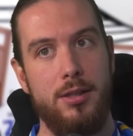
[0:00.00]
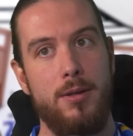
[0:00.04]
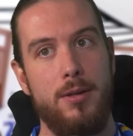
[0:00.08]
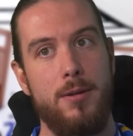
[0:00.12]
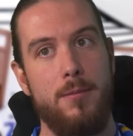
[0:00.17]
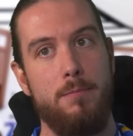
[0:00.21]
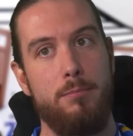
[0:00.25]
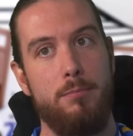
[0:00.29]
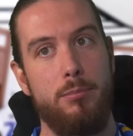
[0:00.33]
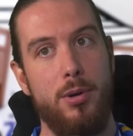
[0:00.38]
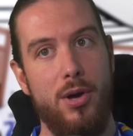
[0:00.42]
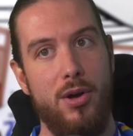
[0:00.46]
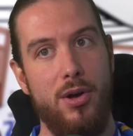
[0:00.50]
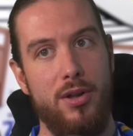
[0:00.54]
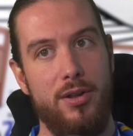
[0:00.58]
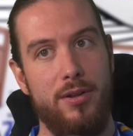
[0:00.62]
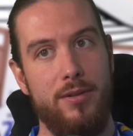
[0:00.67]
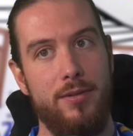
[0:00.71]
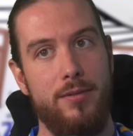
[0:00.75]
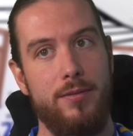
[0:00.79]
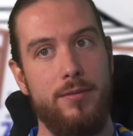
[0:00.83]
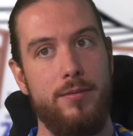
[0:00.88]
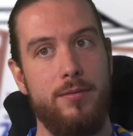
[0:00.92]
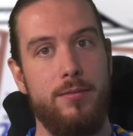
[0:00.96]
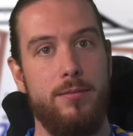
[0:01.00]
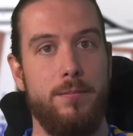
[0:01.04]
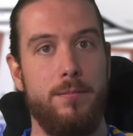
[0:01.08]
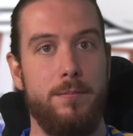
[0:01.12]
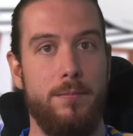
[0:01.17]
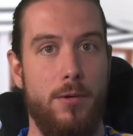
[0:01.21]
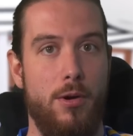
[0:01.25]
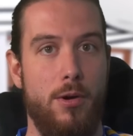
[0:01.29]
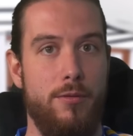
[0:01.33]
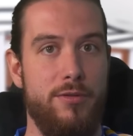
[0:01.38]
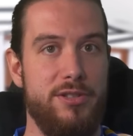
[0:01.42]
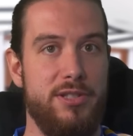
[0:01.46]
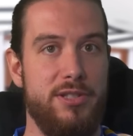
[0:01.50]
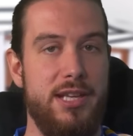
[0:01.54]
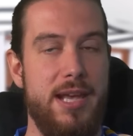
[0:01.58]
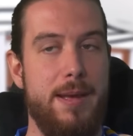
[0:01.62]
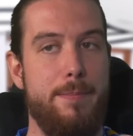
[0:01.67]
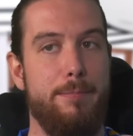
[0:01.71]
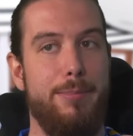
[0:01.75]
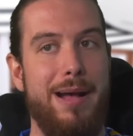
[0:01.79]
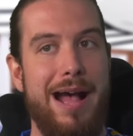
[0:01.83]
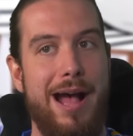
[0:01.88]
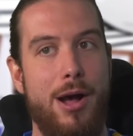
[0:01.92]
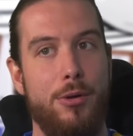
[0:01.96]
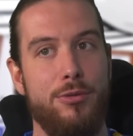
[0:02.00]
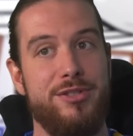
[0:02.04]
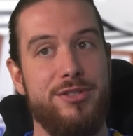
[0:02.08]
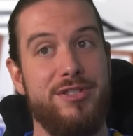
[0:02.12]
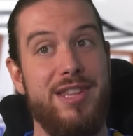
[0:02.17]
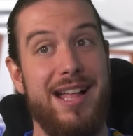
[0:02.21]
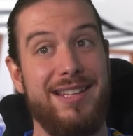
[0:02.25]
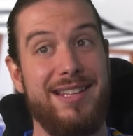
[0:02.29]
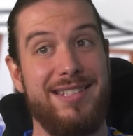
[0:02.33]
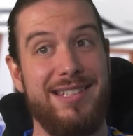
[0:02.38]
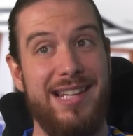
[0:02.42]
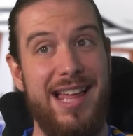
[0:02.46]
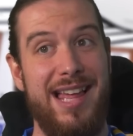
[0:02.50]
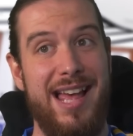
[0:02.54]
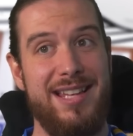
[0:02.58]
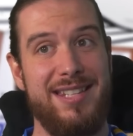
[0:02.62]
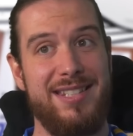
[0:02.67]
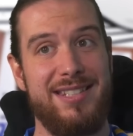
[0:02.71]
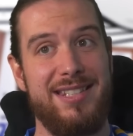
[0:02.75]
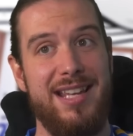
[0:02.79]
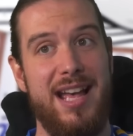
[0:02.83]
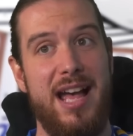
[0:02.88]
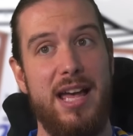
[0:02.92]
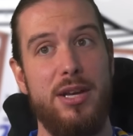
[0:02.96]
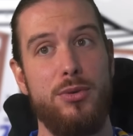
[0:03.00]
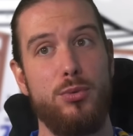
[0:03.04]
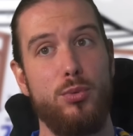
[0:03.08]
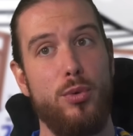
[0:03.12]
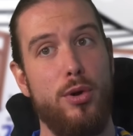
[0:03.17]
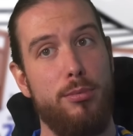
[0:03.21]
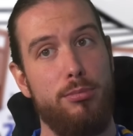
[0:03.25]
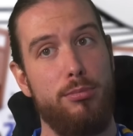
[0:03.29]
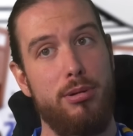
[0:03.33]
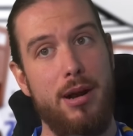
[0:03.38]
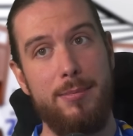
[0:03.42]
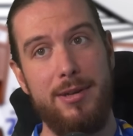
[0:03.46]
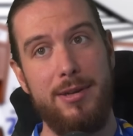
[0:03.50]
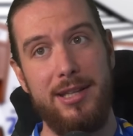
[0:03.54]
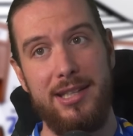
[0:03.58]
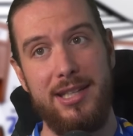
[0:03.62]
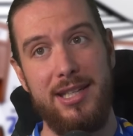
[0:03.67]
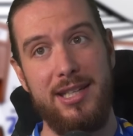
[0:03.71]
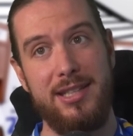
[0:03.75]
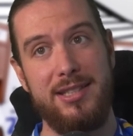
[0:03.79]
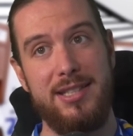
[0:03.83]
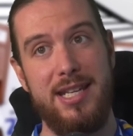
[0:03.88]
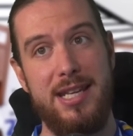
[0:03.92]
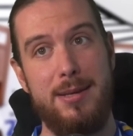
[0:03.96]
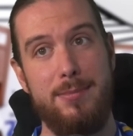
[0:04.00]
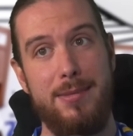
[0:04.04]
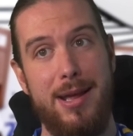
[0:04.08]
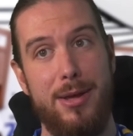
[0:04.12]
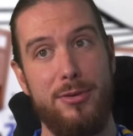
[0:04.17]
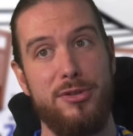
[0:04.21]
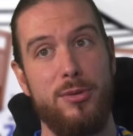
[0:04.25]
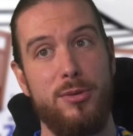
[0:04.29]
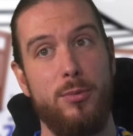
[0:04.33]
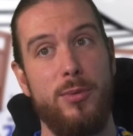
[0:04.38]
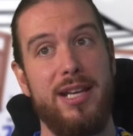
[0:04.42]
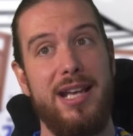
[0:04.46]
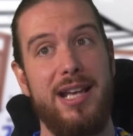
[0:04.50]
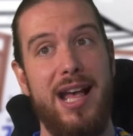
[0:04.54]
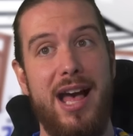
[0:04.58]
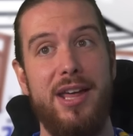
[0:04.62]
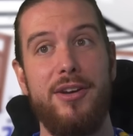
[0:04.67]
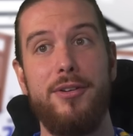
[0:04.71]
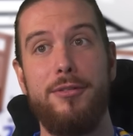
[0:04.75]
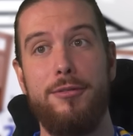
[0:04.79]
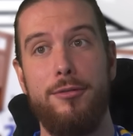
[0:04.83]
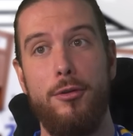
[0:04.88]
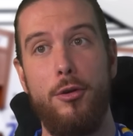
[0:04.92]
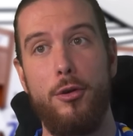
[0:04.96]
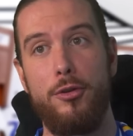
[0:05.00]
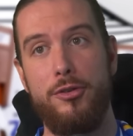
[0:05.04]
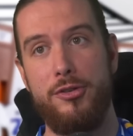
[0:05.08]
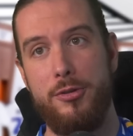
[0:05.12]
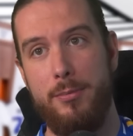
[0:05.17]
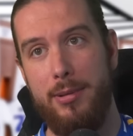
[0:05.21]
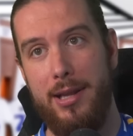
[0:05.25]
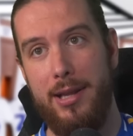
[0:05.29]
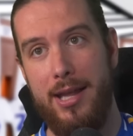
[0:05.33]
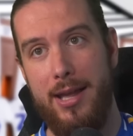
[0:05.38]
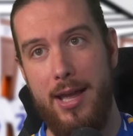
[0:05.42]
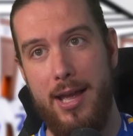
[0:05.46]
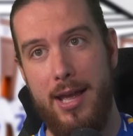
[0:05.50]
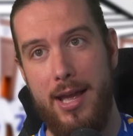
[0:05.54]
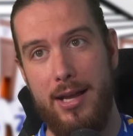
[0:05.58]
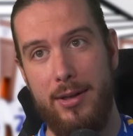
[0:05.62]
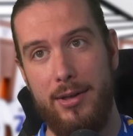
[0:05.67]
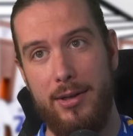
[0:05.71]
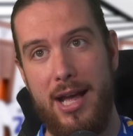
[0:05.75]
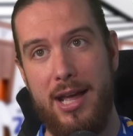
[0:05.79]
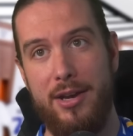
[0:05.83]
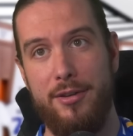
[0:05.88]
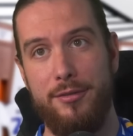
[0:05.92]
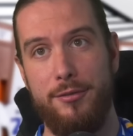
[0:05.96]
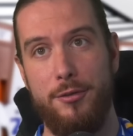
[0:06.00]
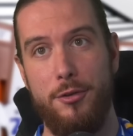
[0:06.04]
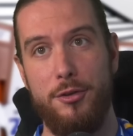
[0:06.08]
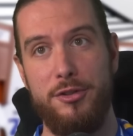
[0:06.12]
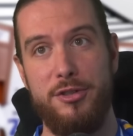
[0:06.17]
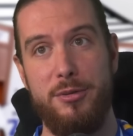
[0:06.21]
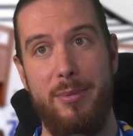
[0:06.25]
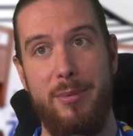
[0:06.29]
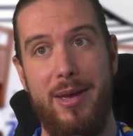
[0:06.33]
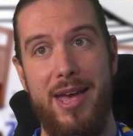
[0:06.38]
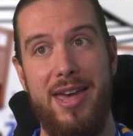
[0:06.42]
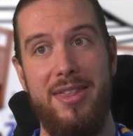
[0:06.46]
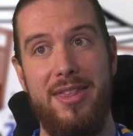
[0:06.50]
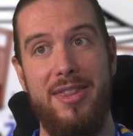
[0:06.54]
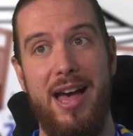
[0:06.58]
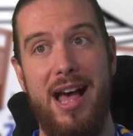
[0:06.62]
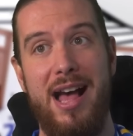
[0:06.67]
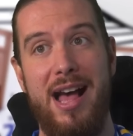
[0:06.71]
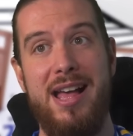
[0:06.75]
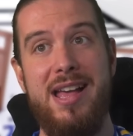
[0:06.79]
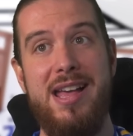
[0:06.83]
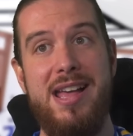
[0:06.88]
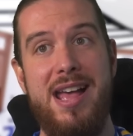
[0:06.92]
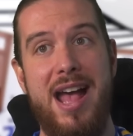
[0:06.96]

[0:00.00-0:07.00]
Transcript: but obviously in pounds that's less, and we're a Premier League team now, so we can afford to pay that.